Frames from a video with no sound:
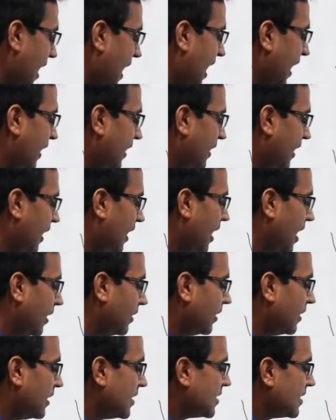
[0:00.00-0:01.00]
and
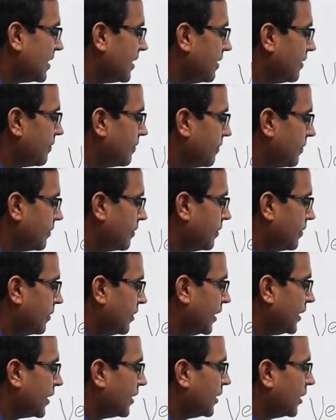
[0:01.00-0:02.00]
another is the
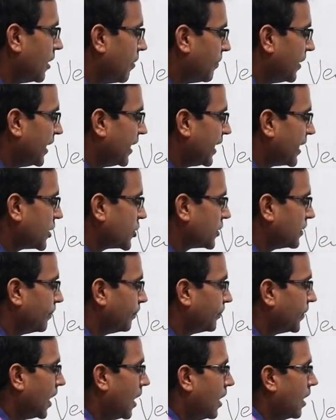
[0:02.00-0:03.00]
written communication